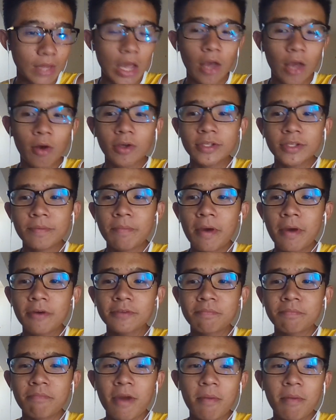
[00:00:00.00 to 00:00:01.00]
What's the most
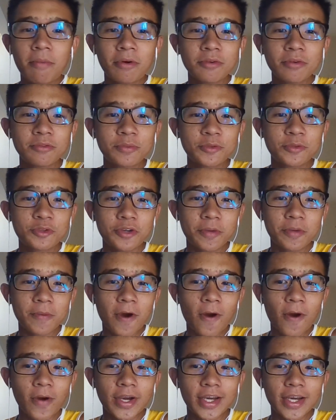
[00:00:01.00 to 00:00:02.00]
memorable dream?
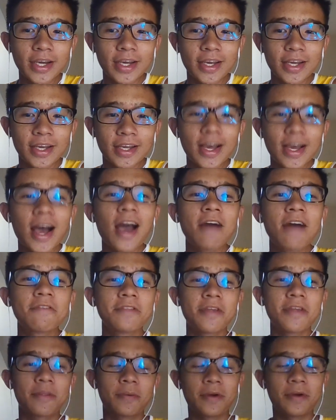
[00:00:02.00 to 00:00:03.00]
Okay, I have
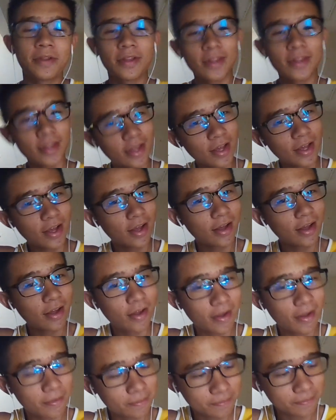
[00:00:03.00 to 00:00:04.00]
another one.
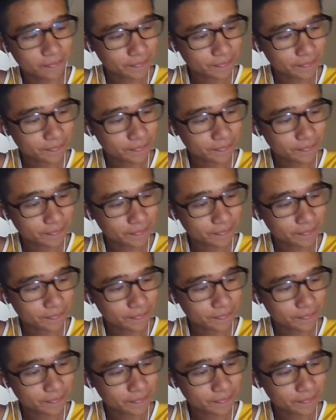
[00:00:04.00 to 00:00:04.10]
Um,